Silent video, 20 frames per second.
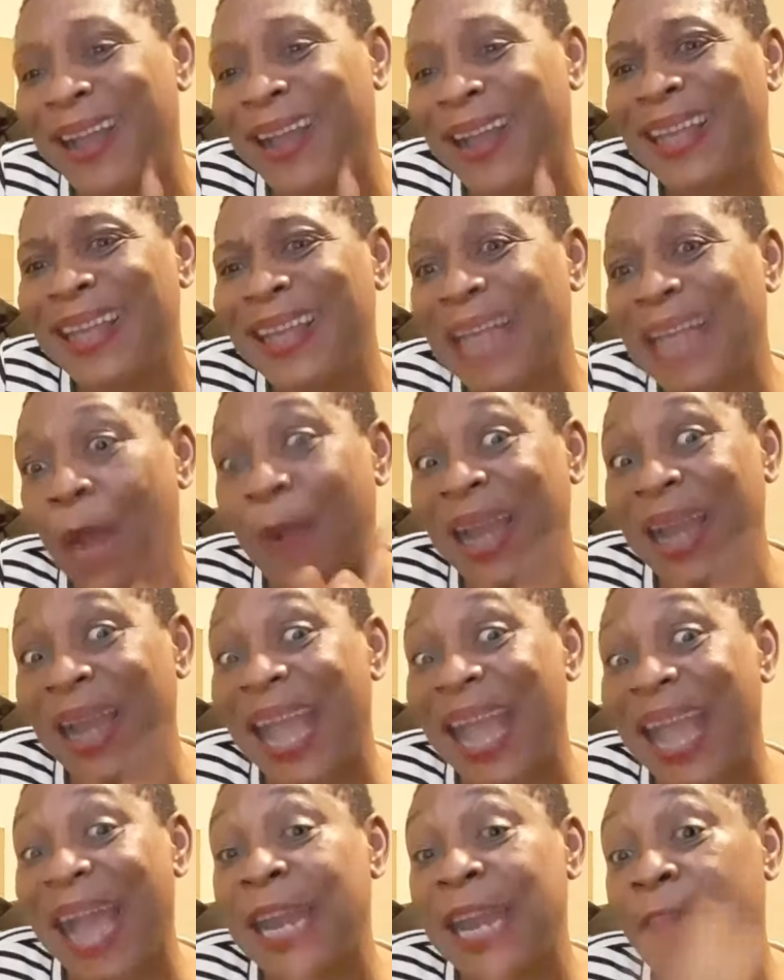
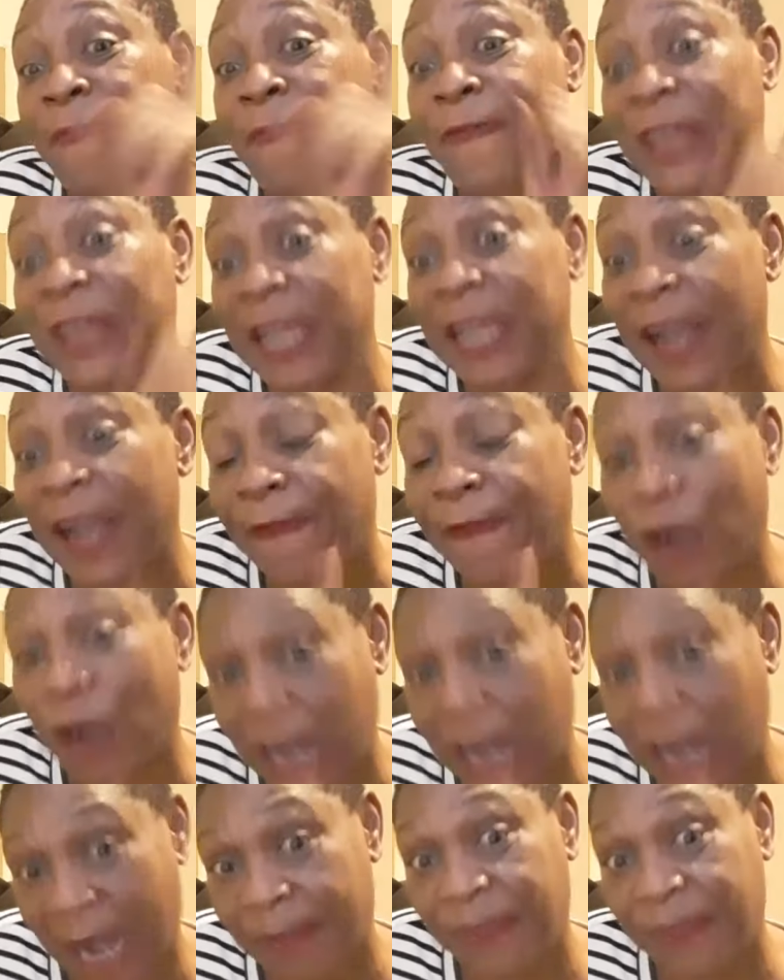one they finger fuck
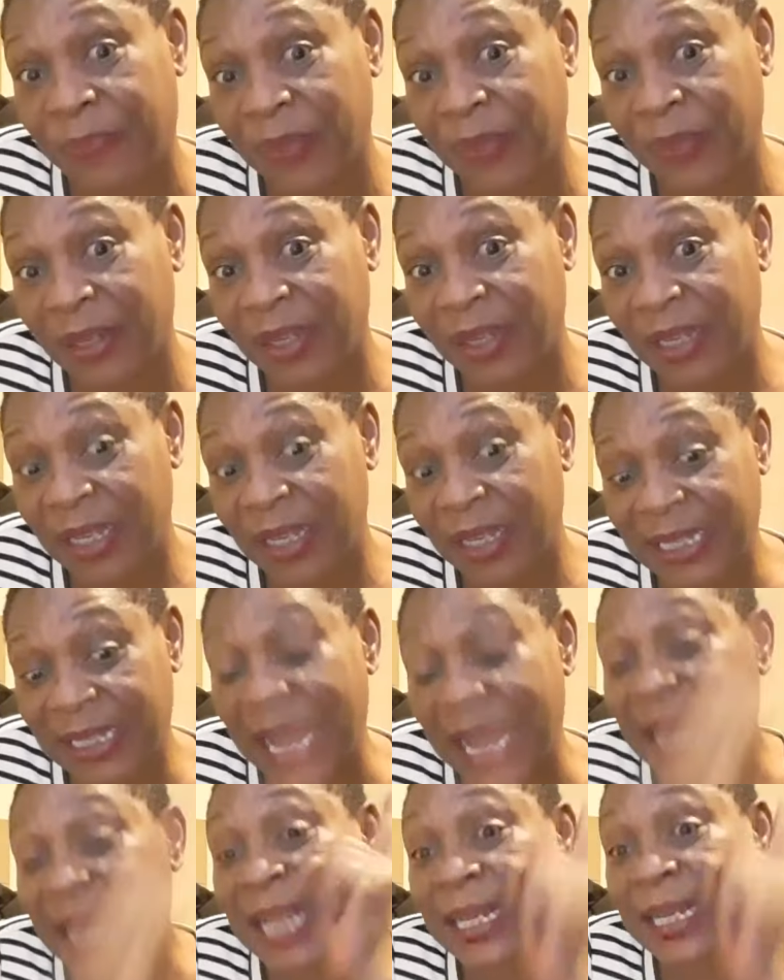them. Till
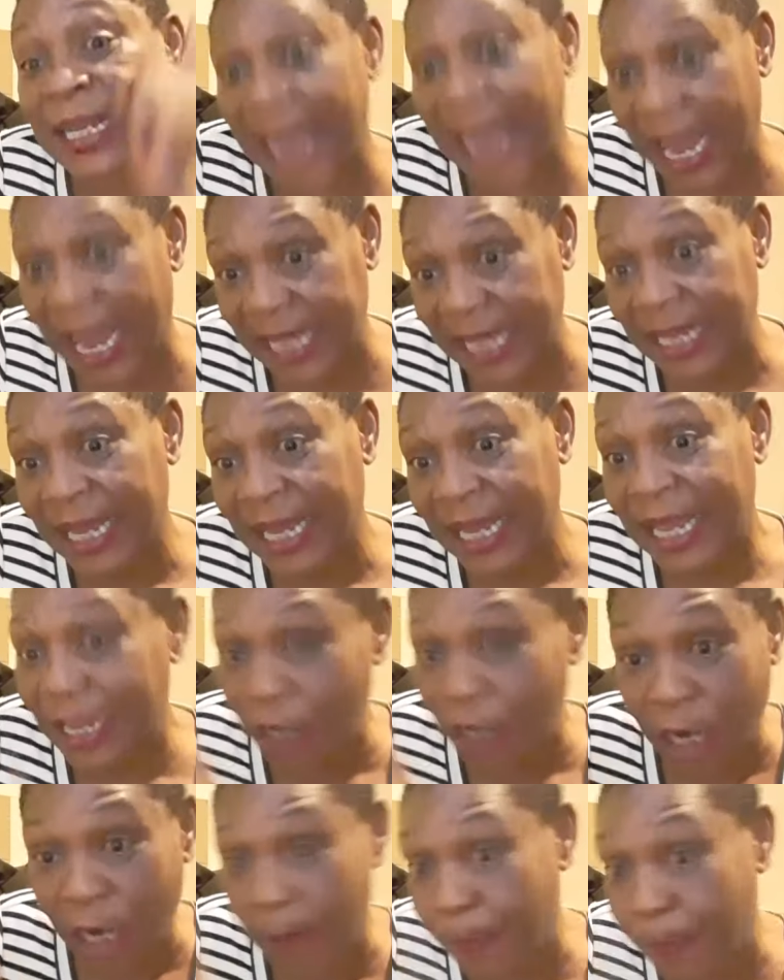he die, you
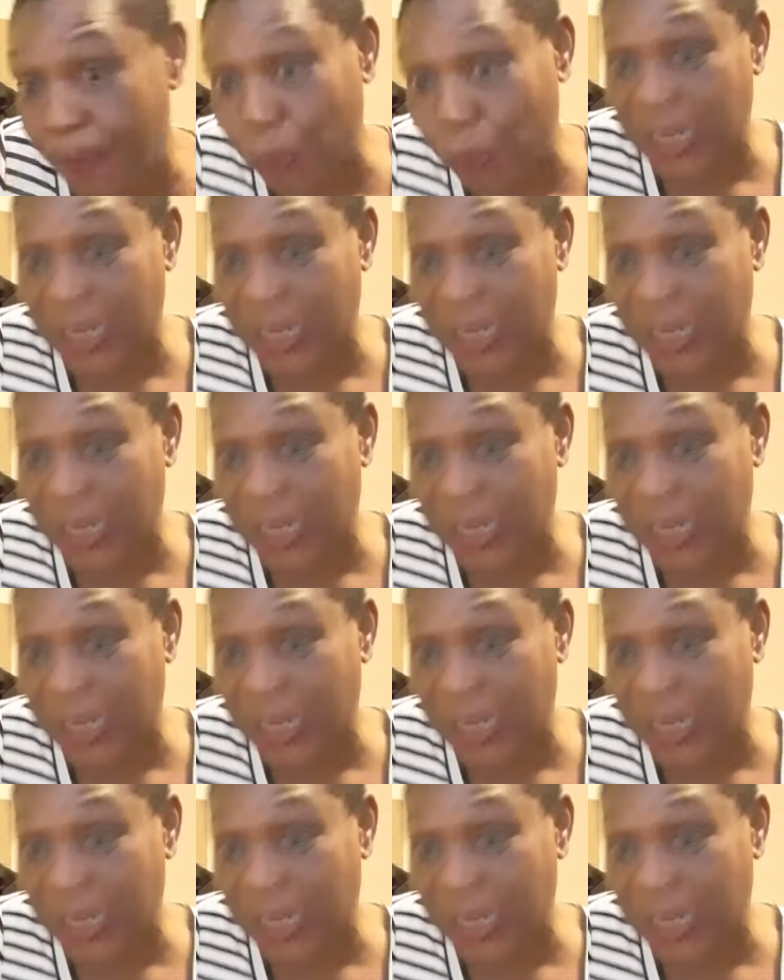know they play with